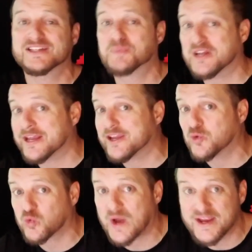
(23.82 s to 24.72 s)
It's been a
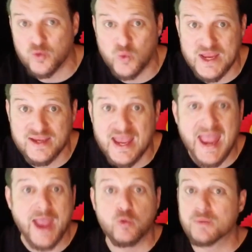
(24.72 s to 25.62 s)
great week,
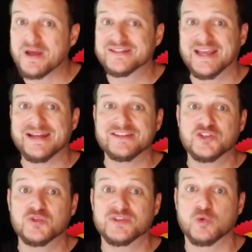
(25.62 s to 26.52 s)
and we're about to get
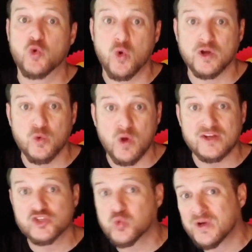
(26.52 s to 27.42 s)
into some quarter
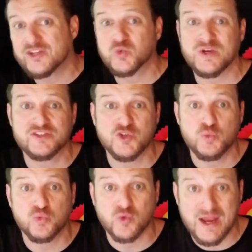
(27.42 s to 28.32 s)
one 2022
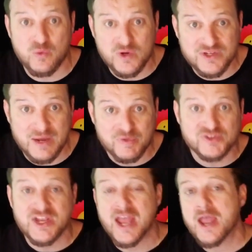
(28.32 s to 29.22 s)
Brentwood
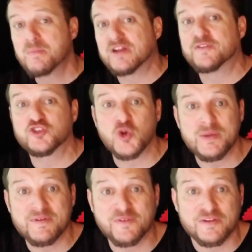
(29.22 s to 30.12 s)
numbers. But if you're
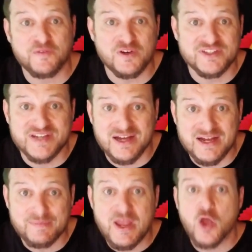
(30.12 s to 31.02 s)
joining me for the first
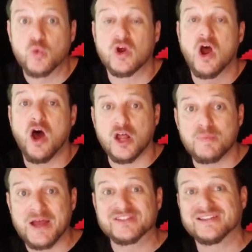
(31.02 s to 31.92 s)
time, we're all
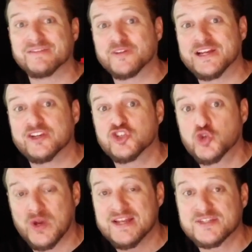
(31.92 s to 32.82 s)
about delivering
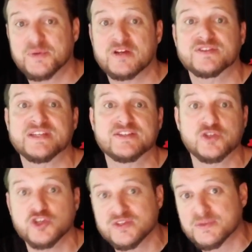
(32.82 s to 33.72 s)
transparency so
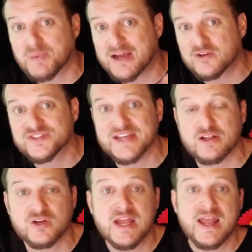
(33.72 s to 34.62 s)
you as a buyer or
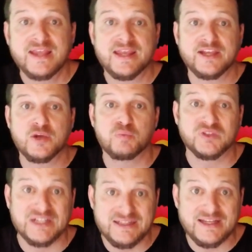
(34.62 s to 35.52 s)
seller can
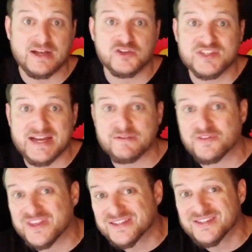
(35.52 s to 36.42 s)
completely understand if
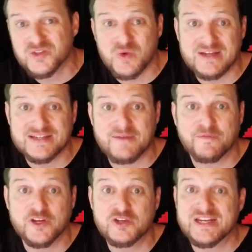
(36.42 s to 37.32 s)
this is the right time
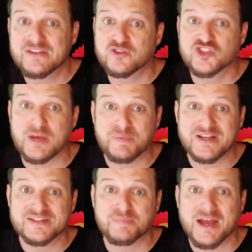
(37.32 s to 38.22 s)
for you to either jump in
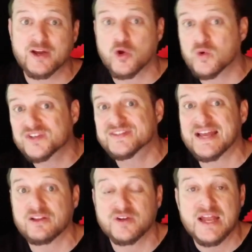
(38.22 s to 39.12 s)
as a buyer or
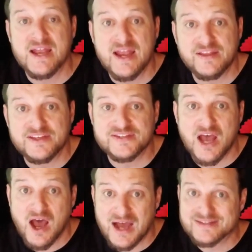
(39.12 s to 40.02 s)
seller in this
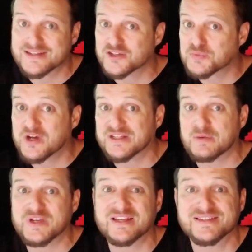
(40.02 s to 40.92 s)
hot sellers market that
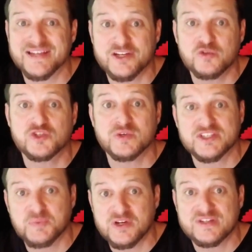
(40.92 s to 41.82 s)
we continue to
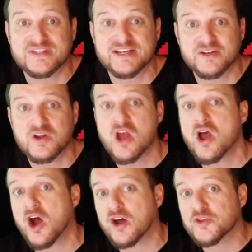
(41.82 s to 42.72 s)
experience here
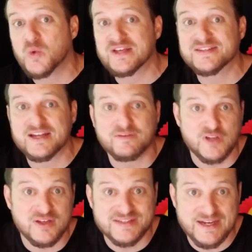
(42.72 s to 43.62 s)
on the west side of
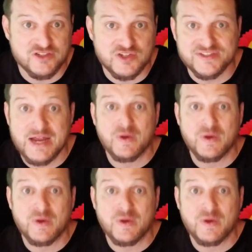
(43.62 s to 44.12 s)
Los Angeles. Now,